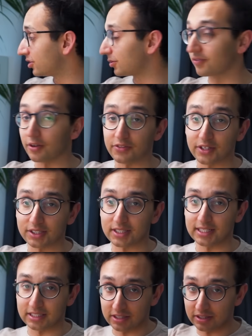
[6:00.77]
So I've got this
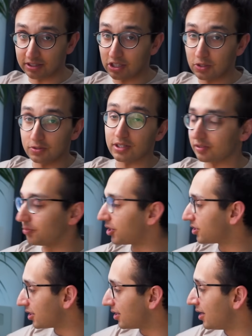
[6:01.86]
connected to this huge-ass
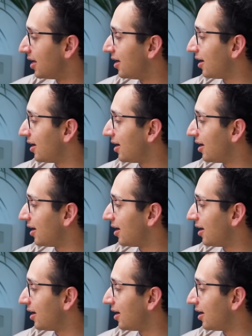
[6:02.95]
monitor.